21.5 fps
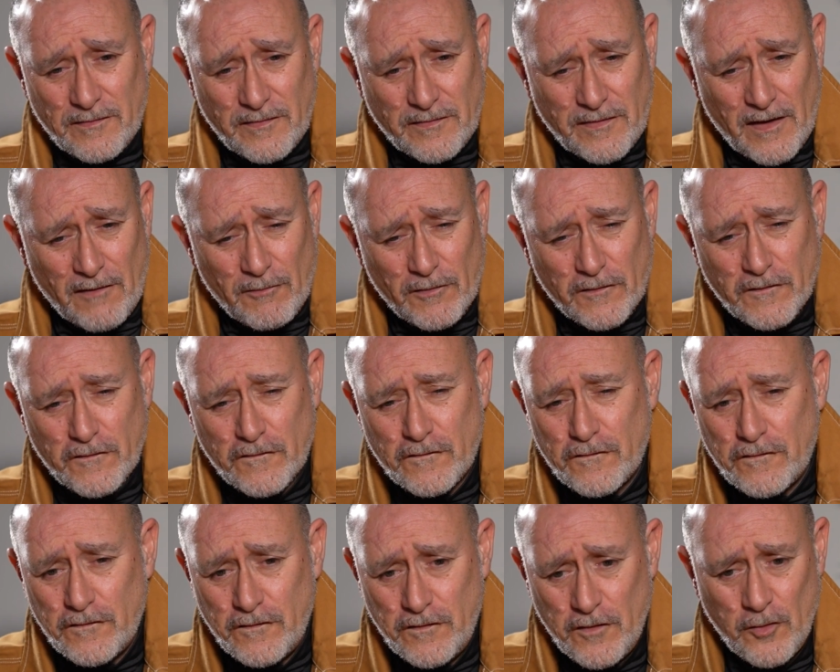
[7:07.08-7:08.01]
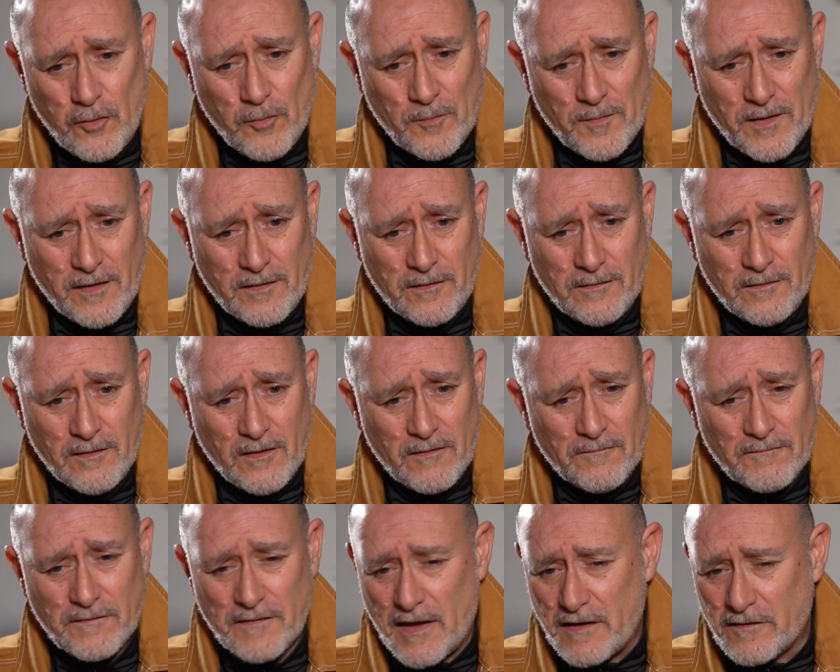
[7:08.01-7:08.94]
they're assuming
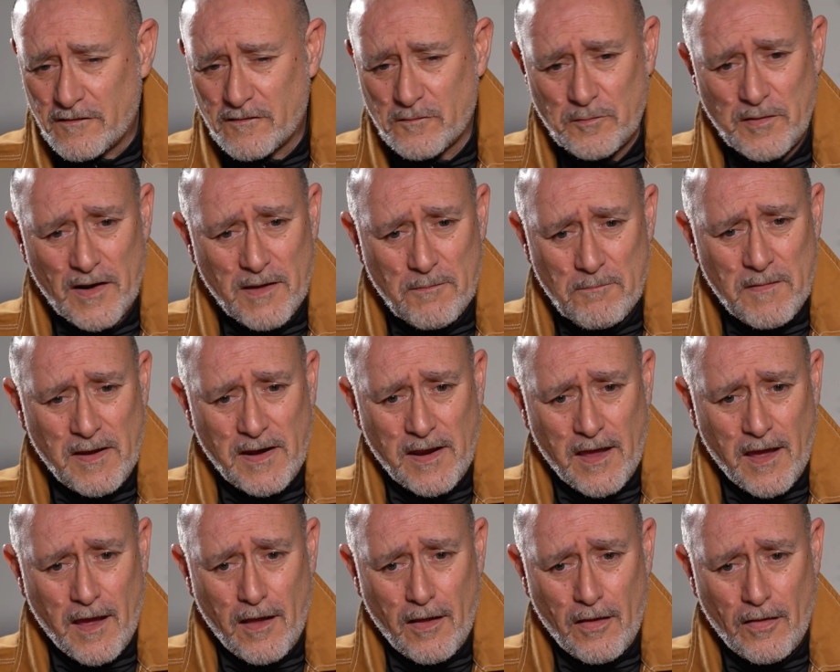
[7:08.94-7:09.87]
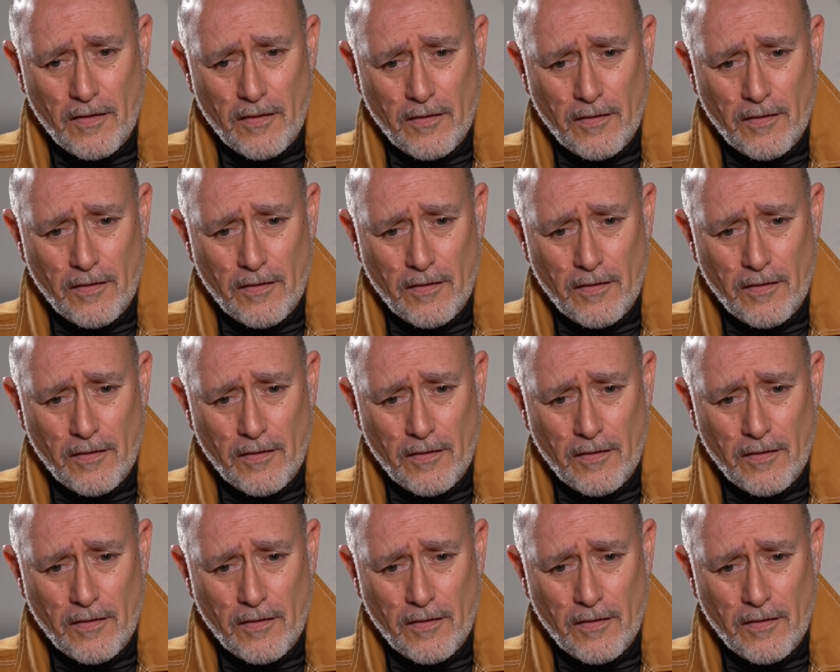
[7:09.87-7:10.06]
for that split minute